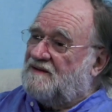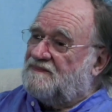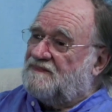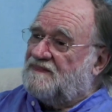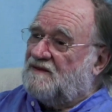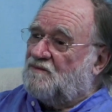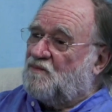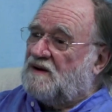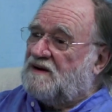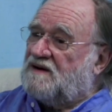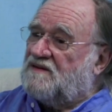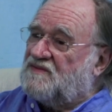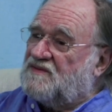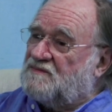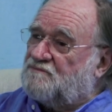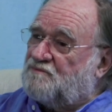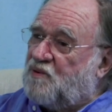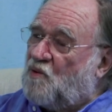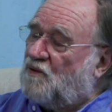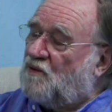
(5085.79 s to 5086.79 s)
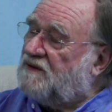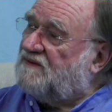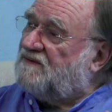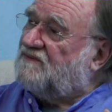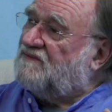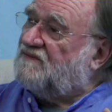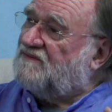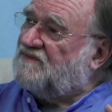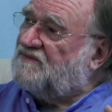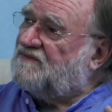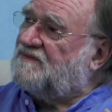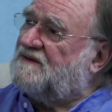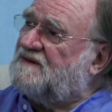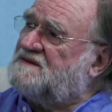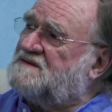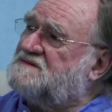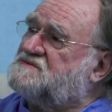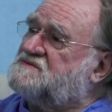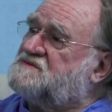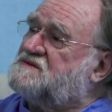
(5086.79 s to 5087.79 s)
one of the points
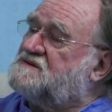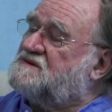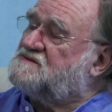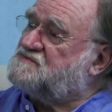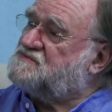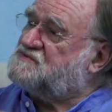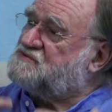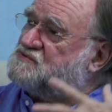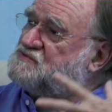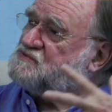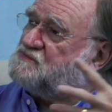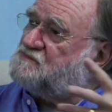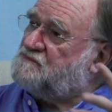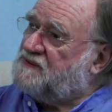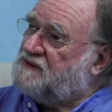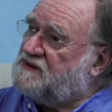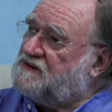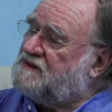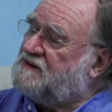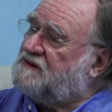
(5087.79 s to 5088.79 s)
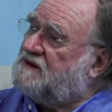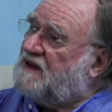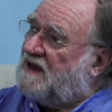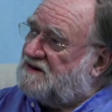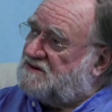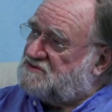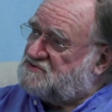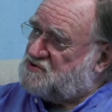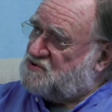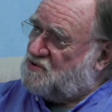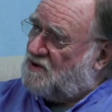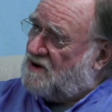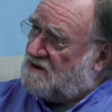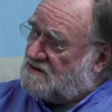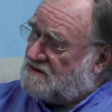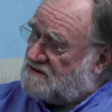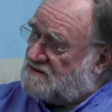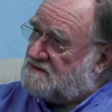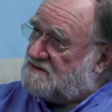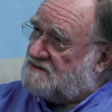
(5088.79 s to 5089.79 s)
is to be as you
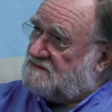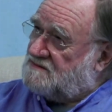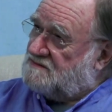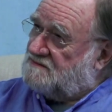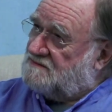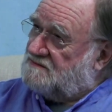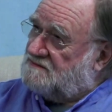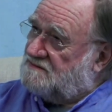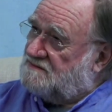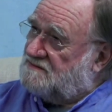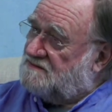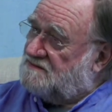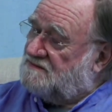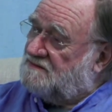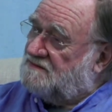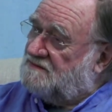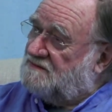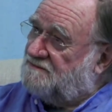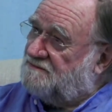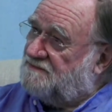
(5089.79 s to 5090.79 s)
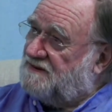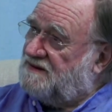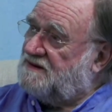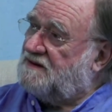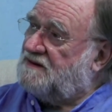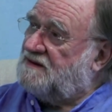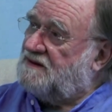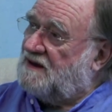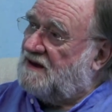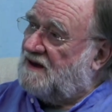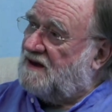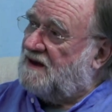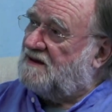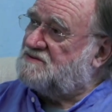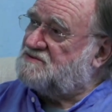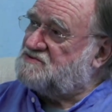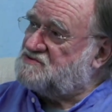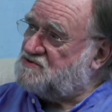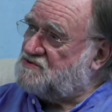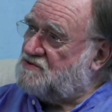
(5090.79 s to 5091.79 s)
are. Be
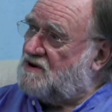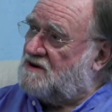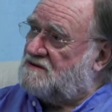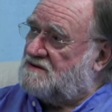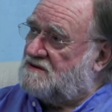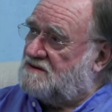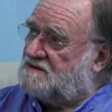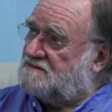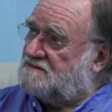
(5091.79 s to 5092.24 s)
as you are.